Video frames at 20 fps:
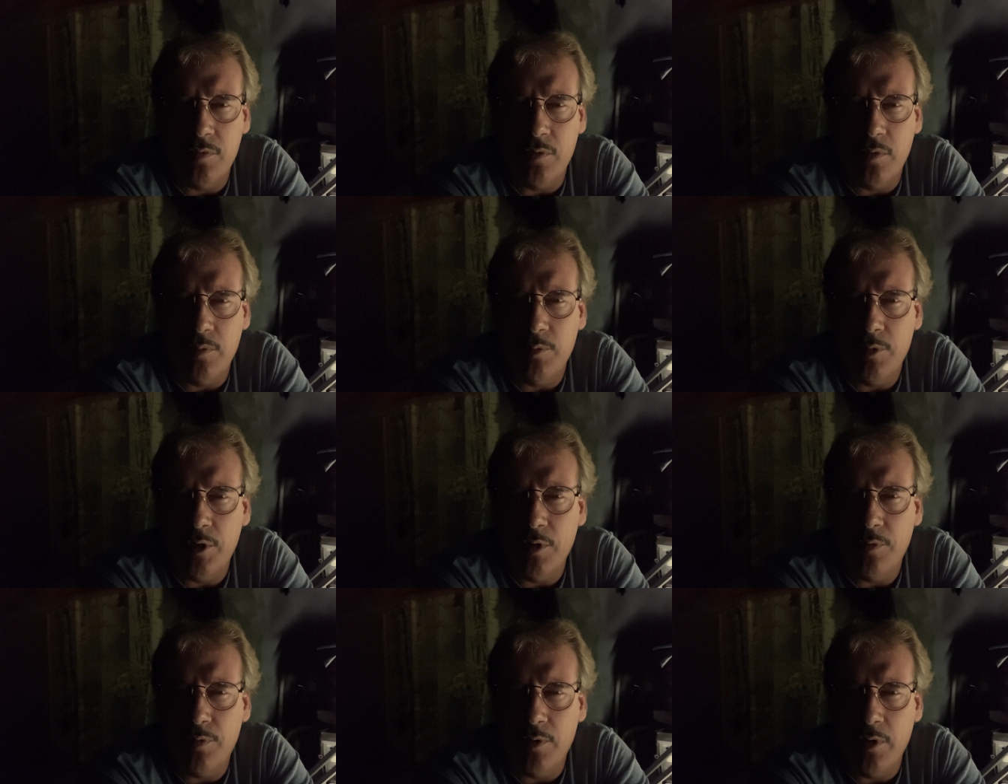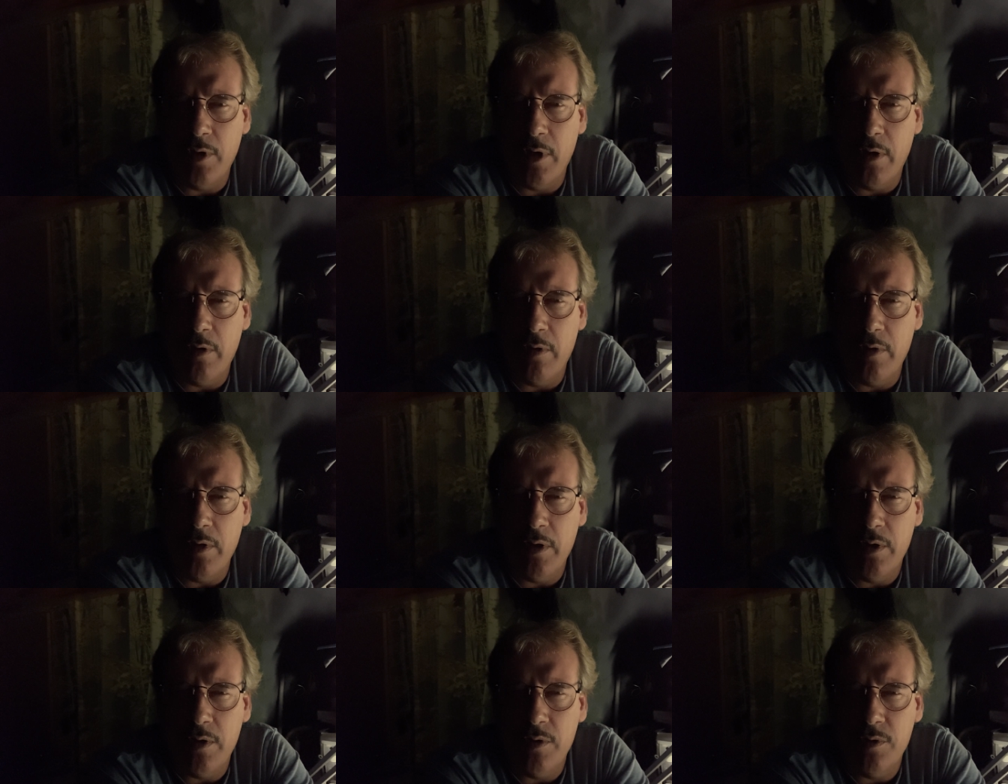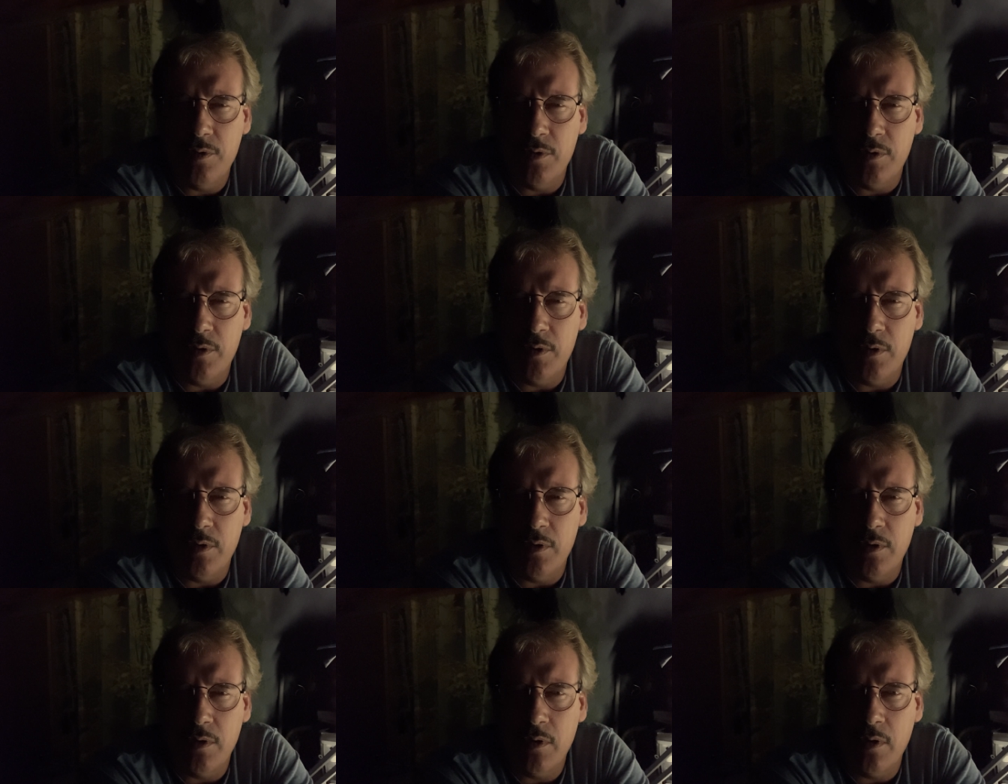from different areas
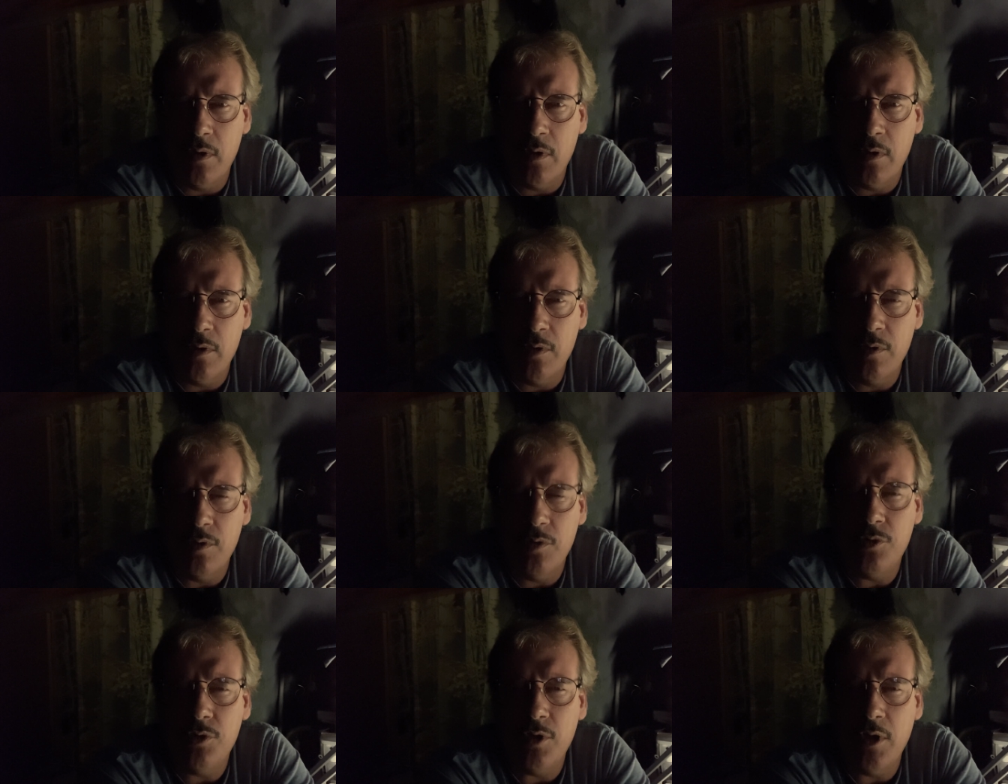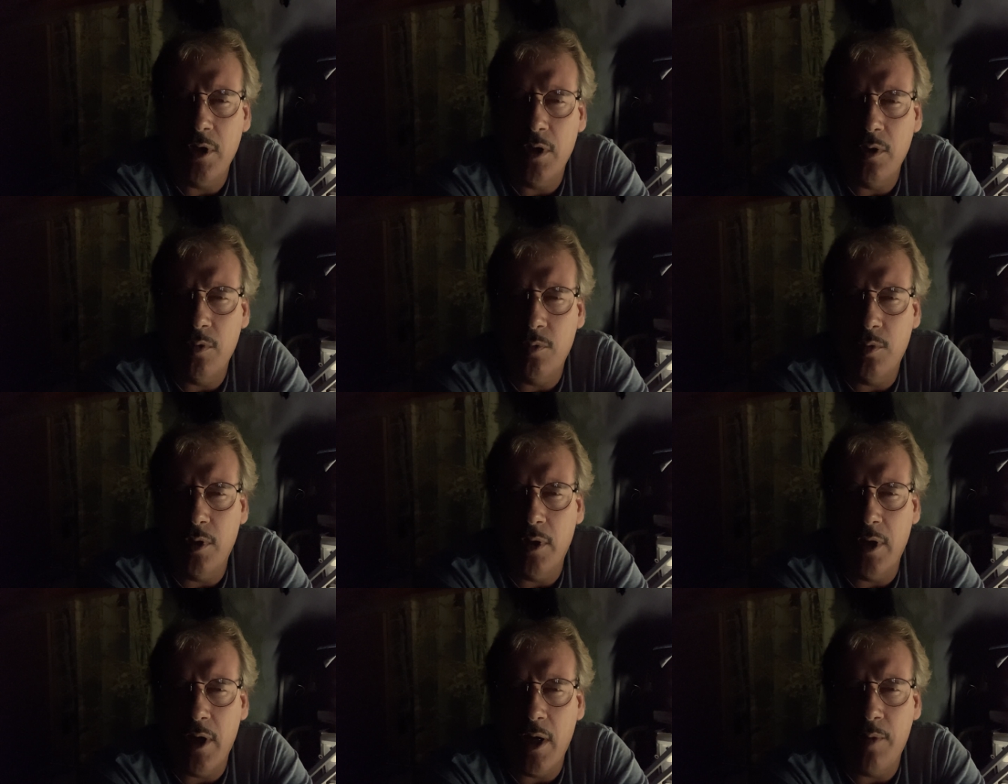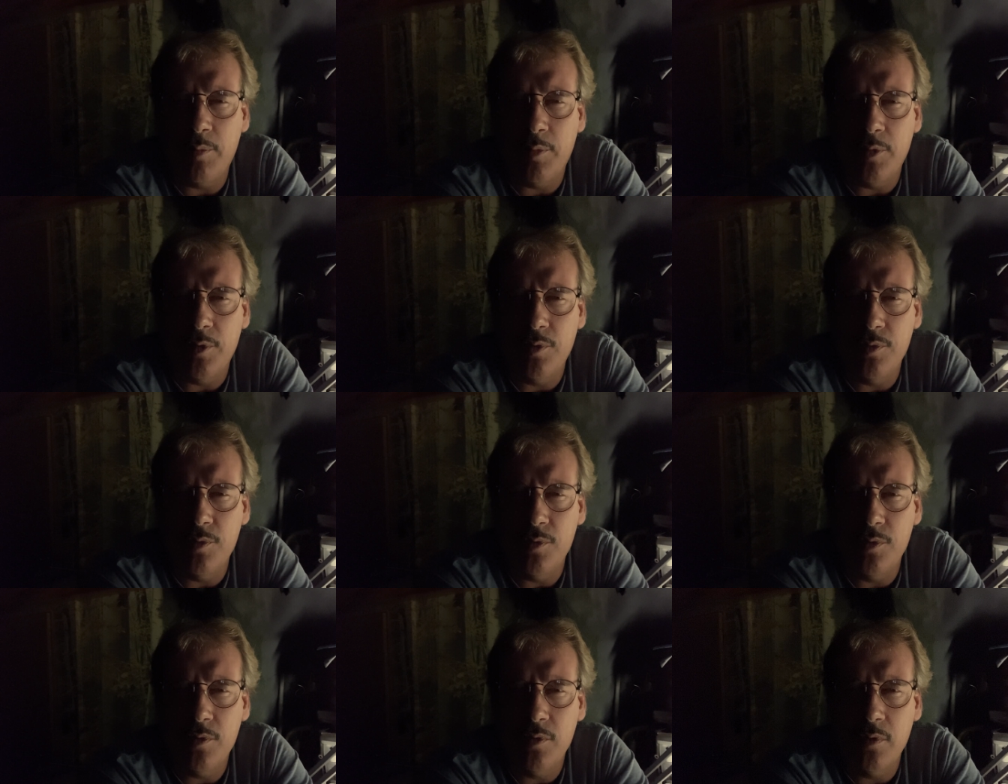and seeing what
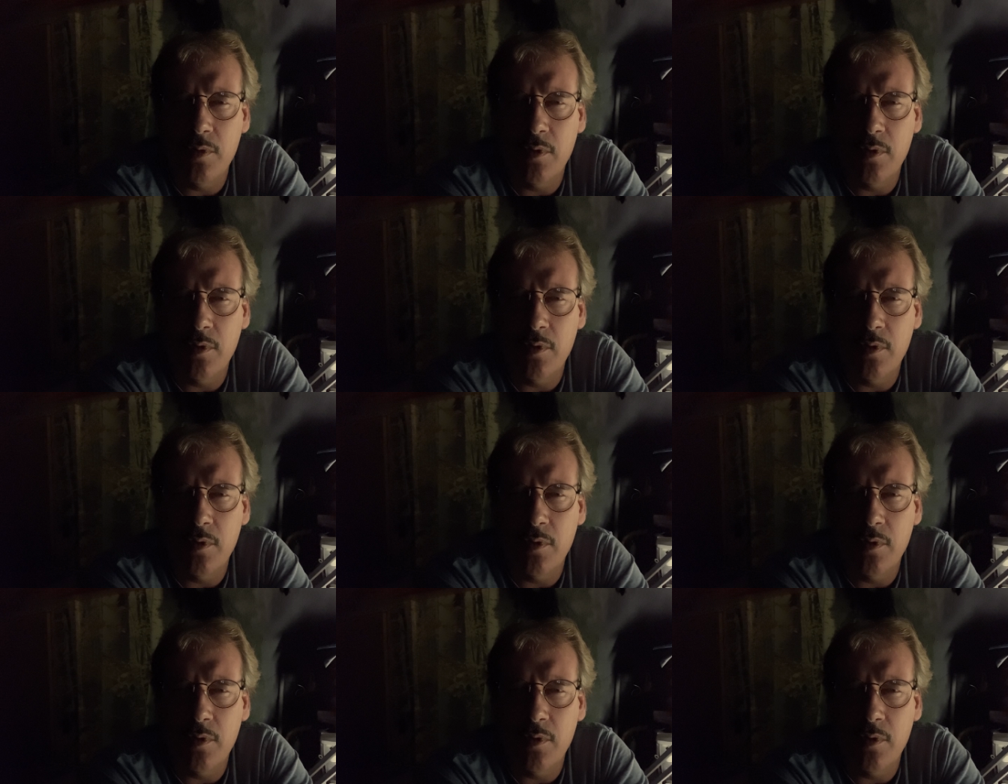happens